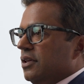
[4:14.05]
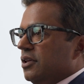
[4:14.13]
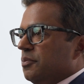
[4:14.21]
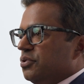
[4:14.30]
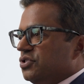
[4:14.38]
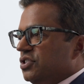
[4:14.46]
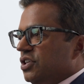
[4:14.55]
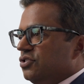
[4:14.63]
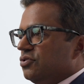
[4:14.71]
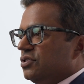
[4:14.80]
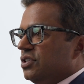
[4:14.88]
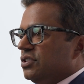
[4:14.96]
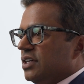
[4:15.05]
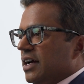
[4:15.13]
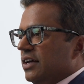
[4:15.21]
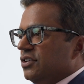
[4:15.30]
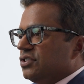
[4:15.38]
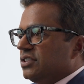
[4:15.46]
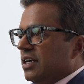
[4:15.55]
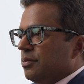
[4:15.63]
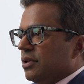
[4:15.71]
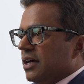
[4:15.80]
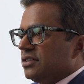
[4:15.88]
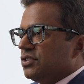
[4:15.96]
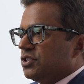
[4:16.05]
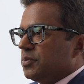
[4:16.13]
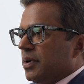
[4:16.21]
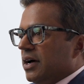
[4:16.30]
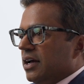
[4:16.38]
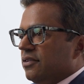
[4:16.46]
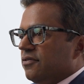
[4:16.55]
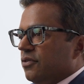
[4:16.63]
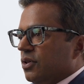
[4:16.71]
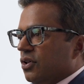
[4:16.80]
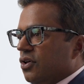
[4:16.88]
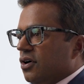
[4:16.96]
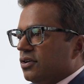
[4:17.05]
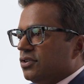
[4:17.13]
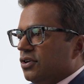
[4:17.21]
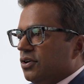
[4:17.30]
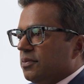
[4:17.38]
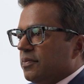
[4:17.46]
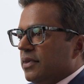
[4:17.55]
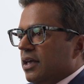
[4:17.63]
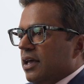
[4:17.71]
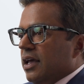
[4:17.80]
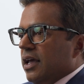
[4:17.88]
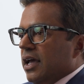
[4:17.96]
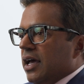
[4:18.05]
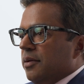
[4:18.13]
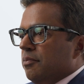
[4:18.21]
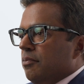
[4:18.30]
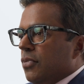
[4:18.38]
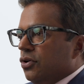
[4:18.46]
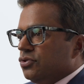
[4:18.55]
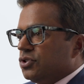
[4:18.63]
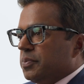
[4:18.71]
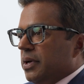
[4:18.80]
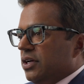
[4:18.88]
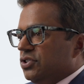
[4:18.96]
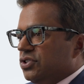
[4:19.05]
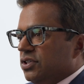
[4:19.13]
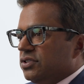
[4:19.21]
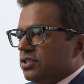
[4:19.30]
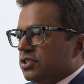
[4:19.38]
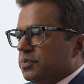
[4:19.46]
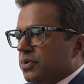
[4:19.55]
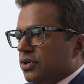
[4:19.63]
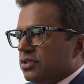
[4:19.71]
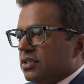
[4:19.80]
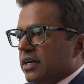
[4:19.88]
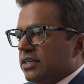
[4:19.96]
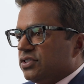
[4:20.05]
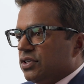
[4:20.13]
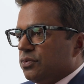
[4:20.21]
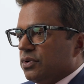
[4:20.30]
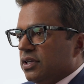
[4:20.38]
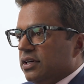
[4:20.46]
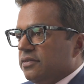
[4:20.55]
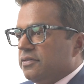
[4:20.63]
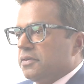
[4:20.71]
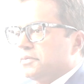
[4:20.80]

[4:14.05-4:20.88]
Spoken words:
The procedure is designed to stabilize the spine for the long term, and most patients experience lasting relief.